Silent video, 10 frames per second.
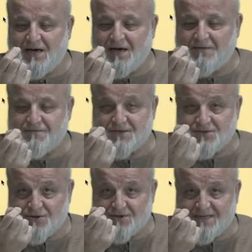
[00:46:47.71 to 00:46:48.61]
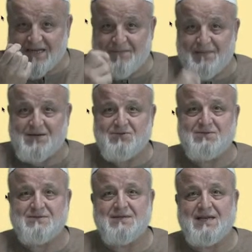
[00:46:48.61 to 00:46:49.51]
after a certain
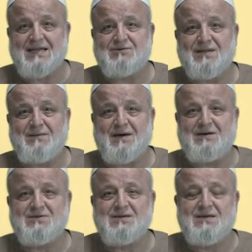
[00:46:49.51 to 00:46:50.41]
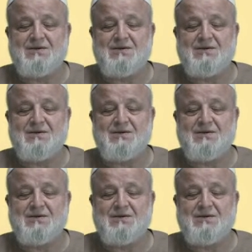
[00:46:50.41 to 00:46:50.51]
amount, little amount,